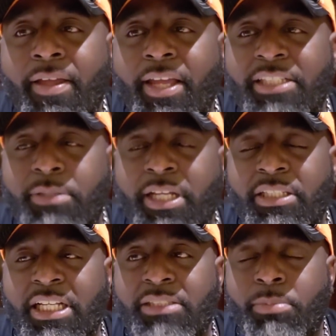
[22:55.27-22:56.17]

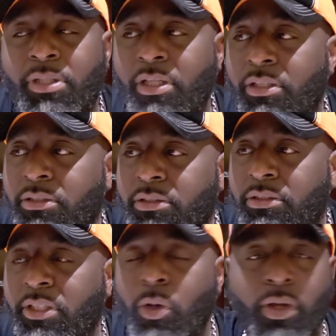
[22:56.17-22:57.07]
is because,
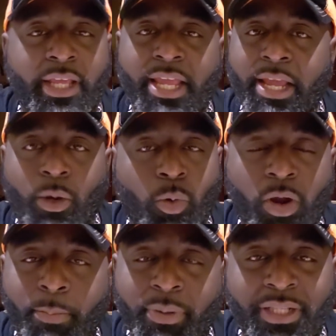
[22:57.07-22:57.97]
again,
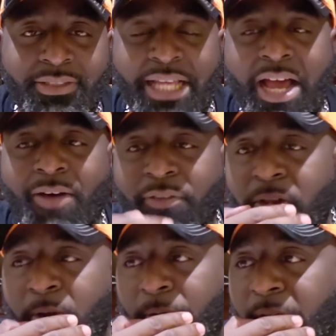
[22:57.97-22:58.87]
growing up in the South,
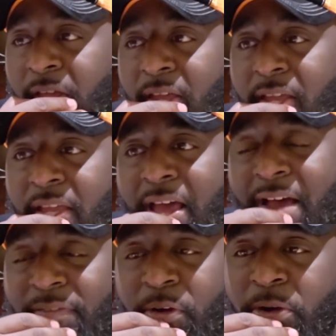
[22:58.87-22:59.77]

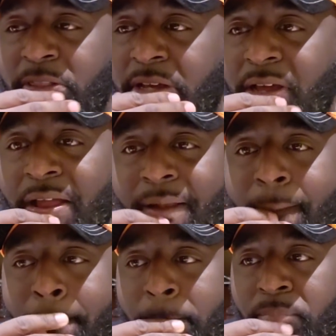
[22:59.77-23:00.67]
I've heard
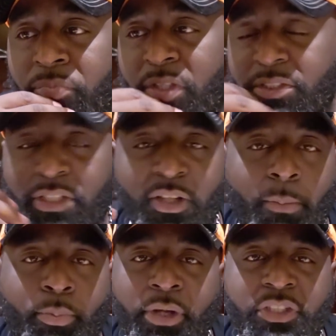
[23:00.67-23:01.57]
the
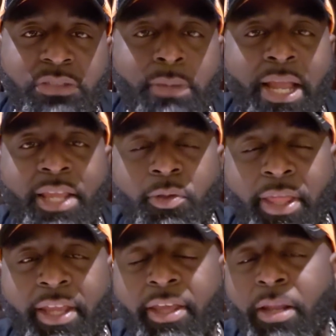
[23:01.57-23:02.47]
Southern preachers, man,
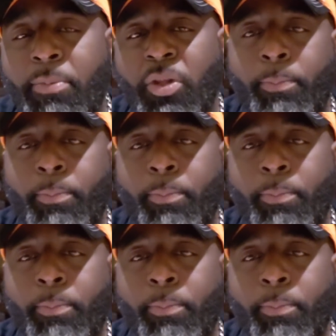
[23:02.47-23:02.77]
they get up on the